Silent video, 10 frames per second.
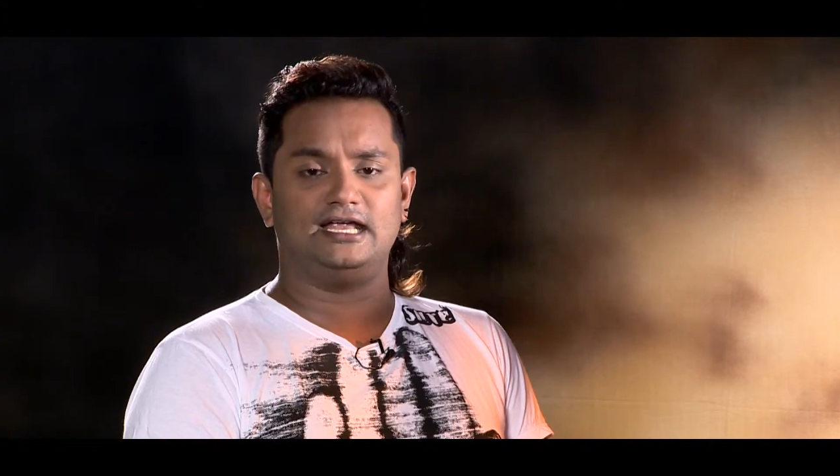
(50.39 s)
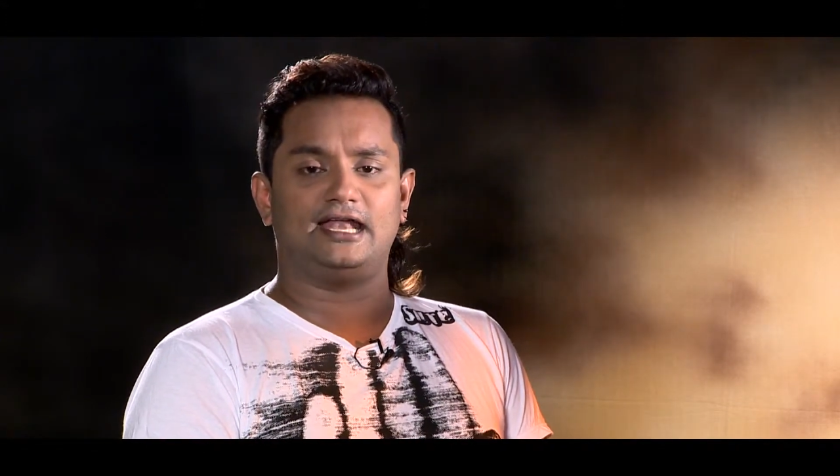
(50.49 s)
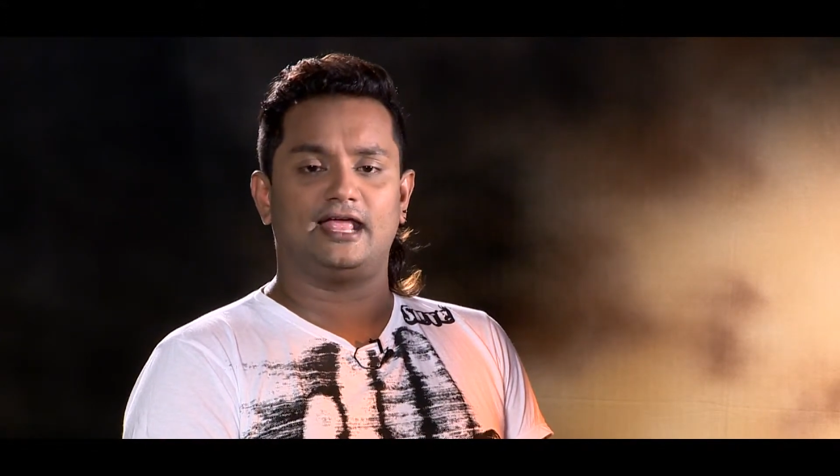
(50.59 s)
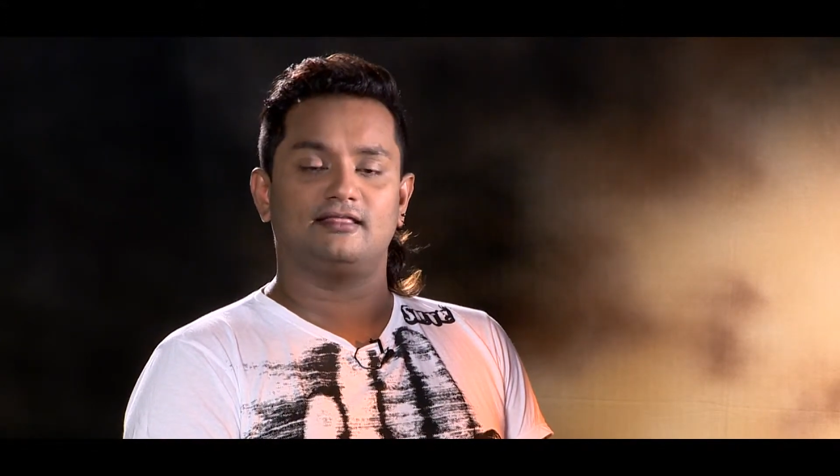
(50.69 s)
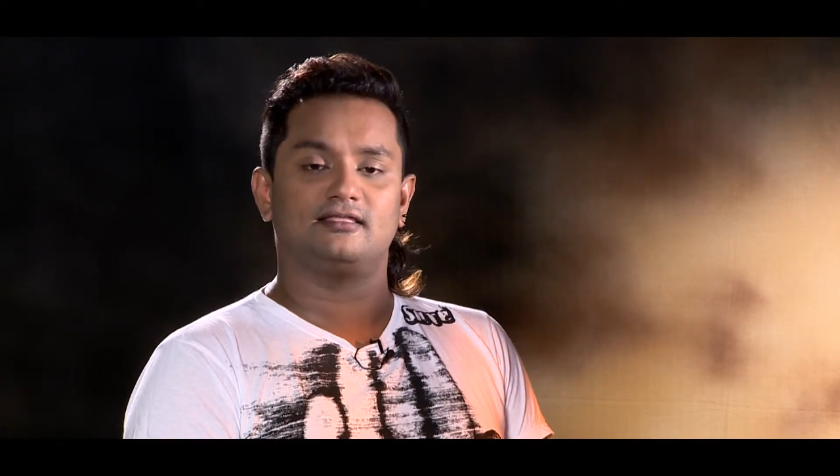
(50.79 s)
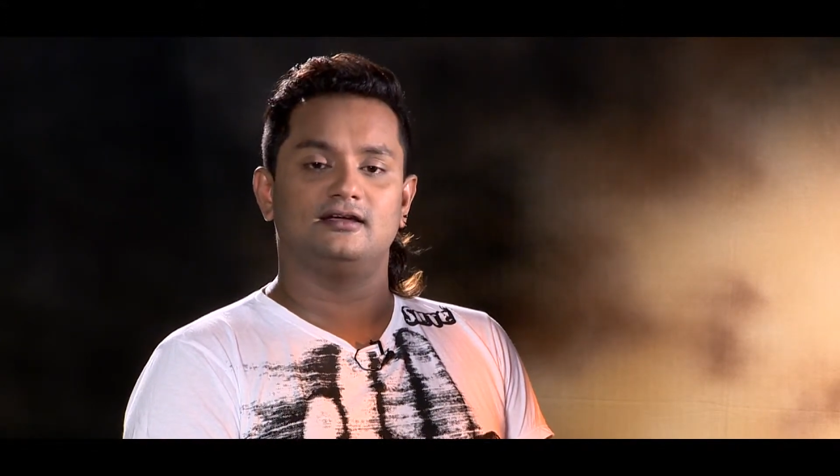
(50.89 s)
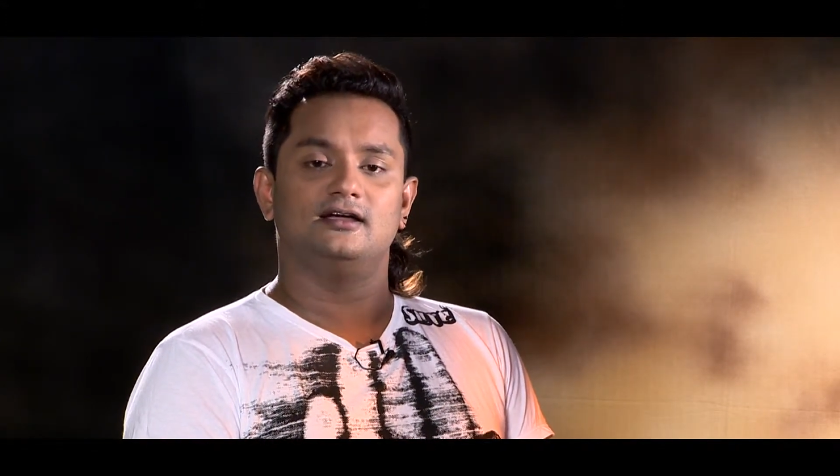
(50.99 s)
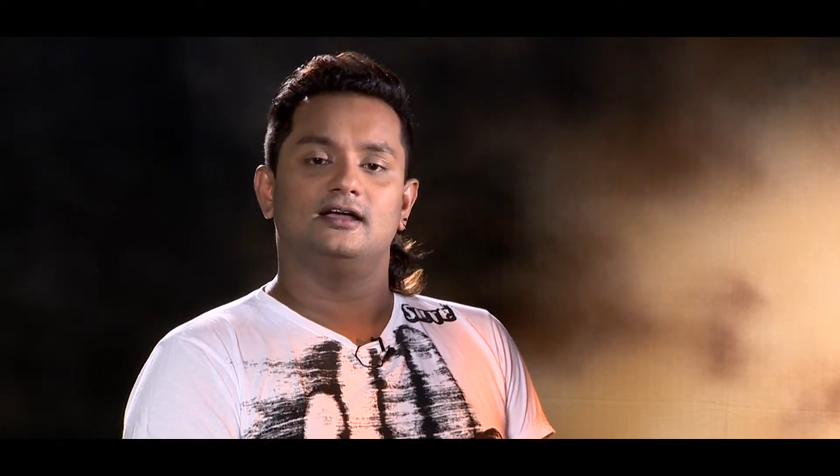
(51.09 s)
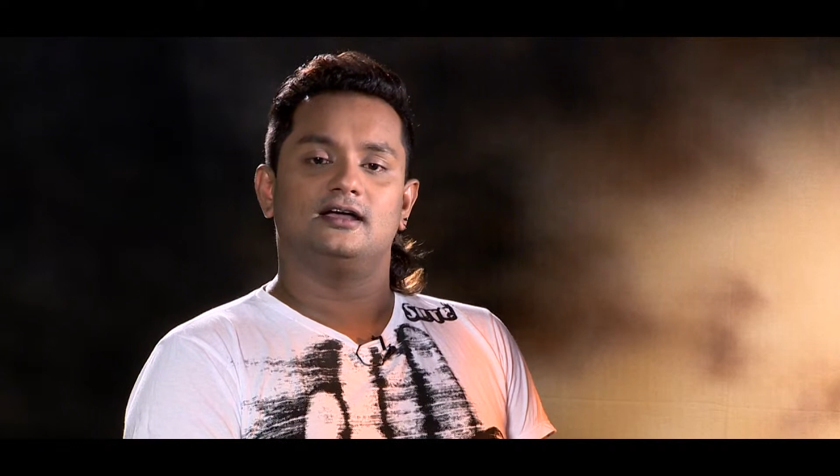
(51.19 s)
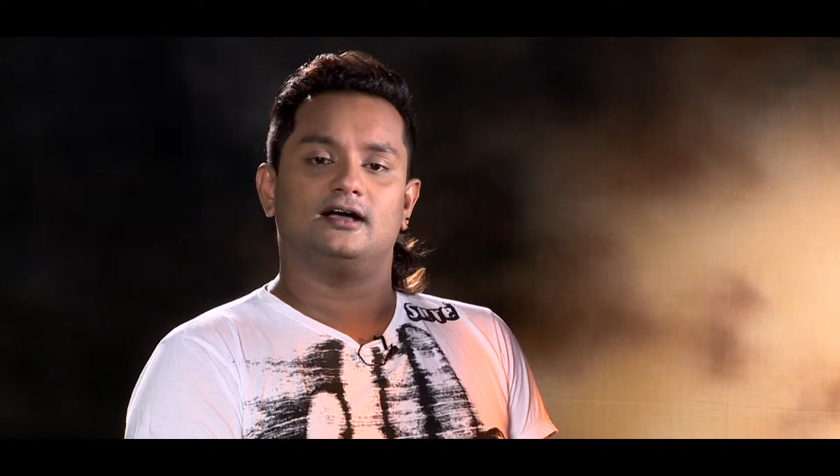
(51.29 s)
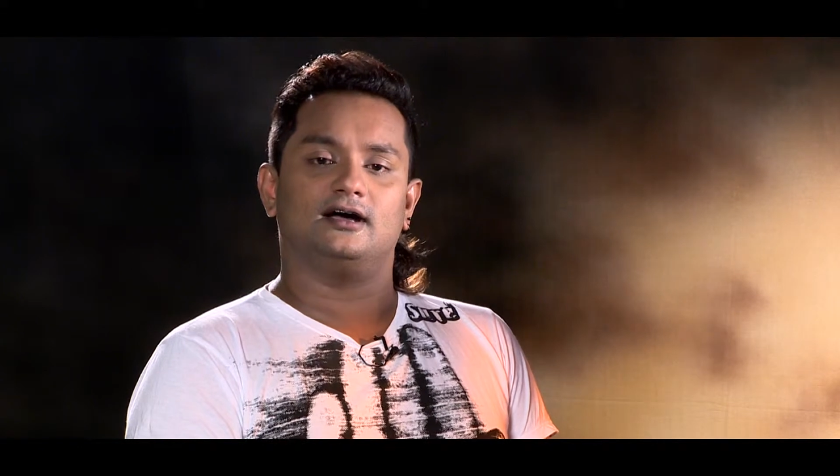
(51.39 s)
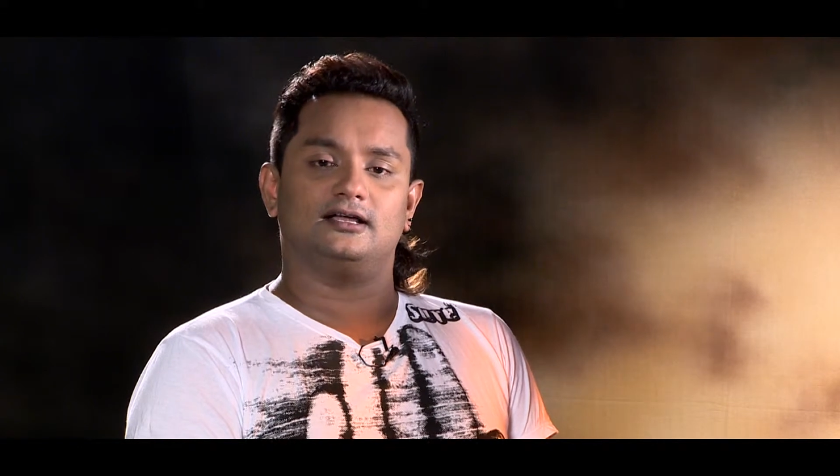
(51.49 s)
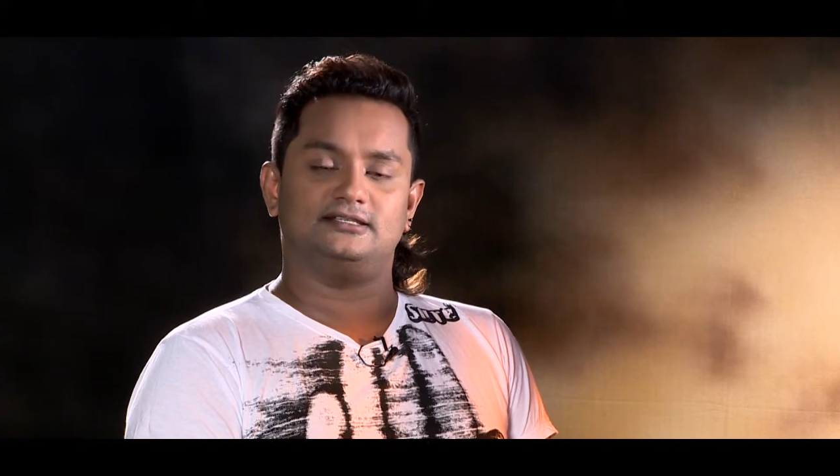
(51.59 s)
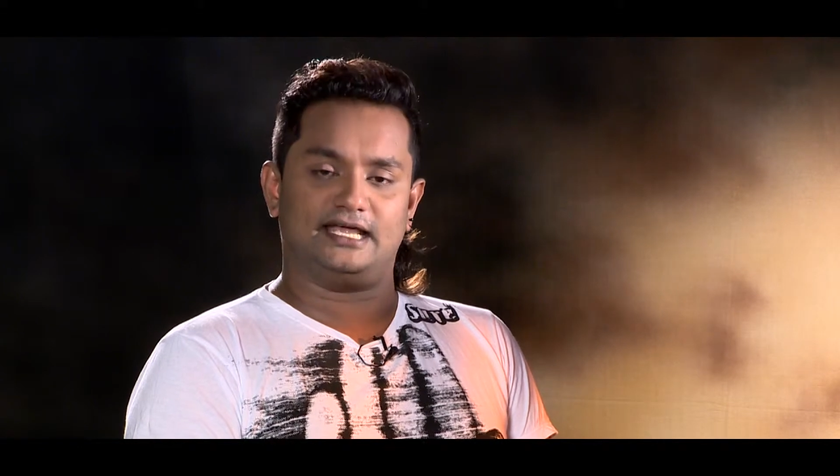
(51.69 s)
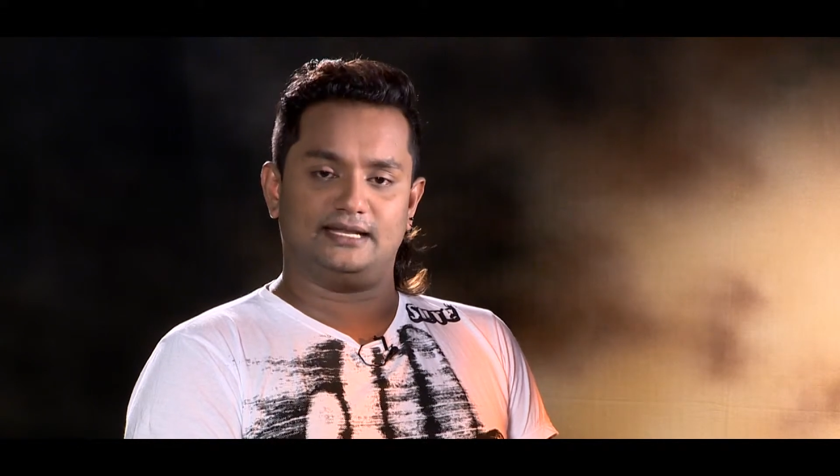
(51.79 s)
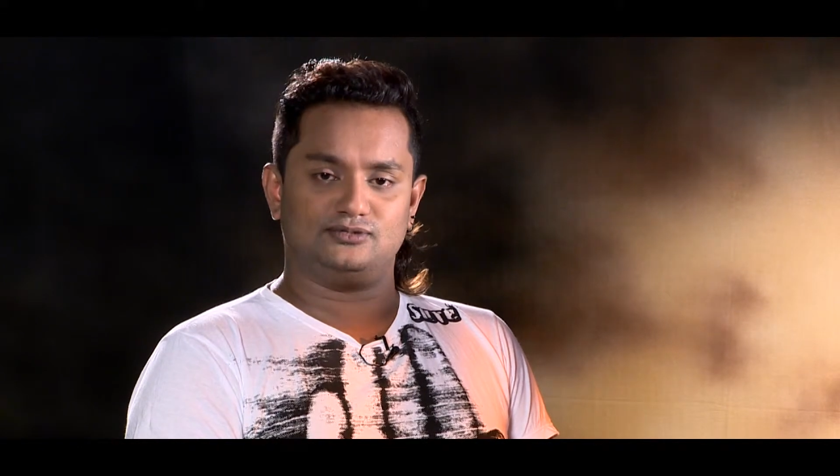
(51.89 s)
length uh, denim